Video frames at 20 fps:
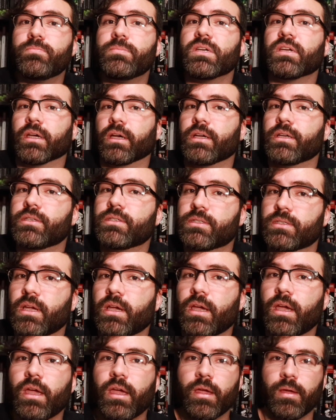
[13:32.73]
because
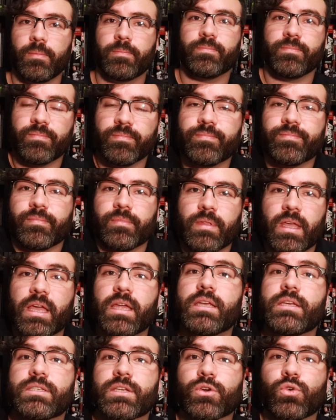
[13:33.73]

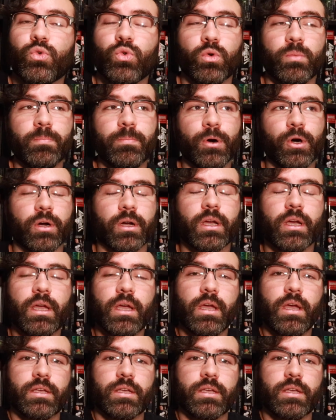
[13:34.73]
it is a cool book.